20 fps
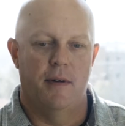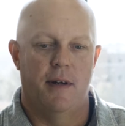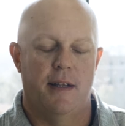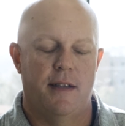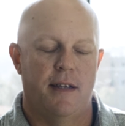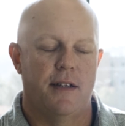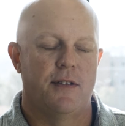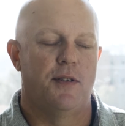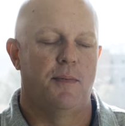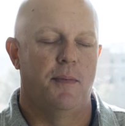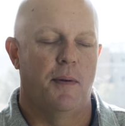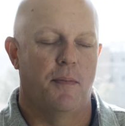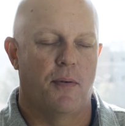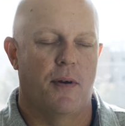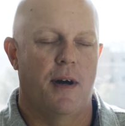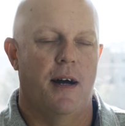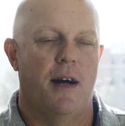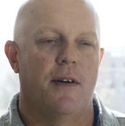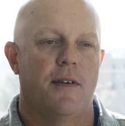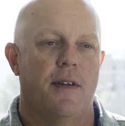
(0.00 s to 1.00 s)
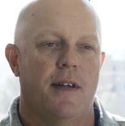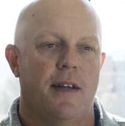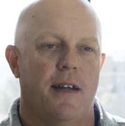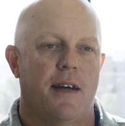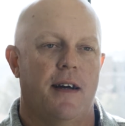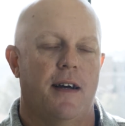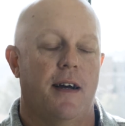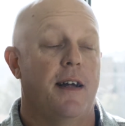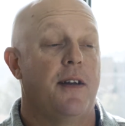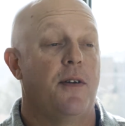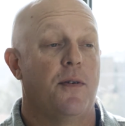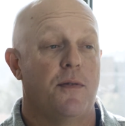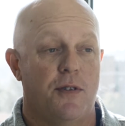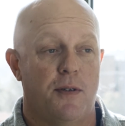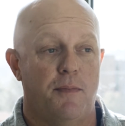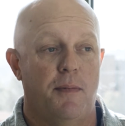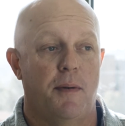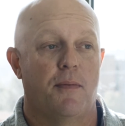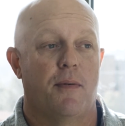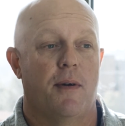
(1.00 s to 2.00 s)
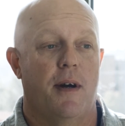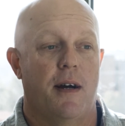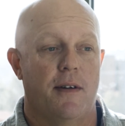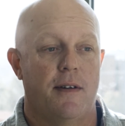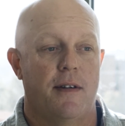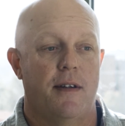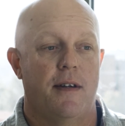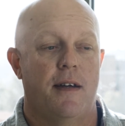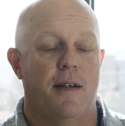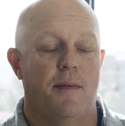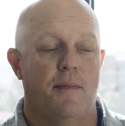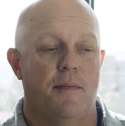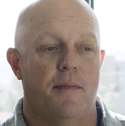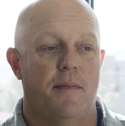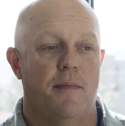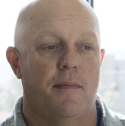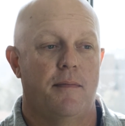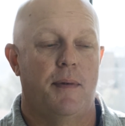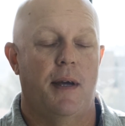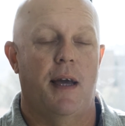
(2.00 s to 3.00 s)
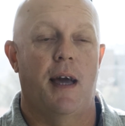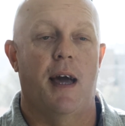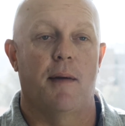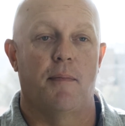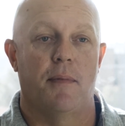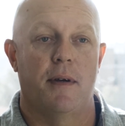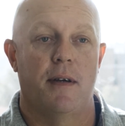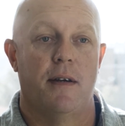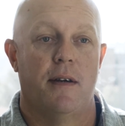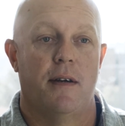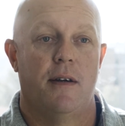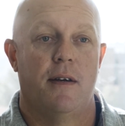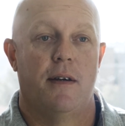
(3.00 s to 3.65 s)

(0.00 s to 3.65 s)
I think she'd be proud, and I know she'd be proud and be happy